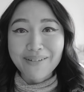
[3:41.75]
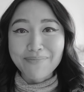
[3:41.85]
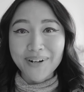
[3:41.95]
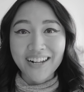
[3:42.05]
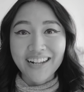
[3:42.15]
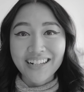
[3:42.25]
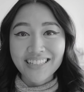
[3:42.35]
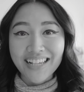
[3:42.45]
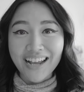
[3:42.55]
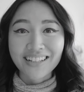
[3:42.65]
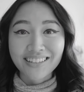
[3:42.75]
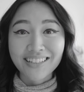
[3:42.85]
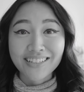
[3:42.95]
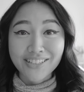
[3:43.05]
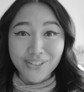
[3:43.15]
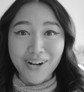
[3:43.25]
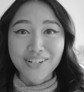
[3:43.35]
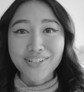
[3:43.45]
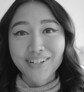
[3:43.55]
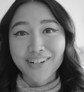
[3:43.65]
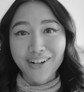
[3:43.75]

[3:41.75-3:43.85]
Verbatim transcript: but it's at the discretion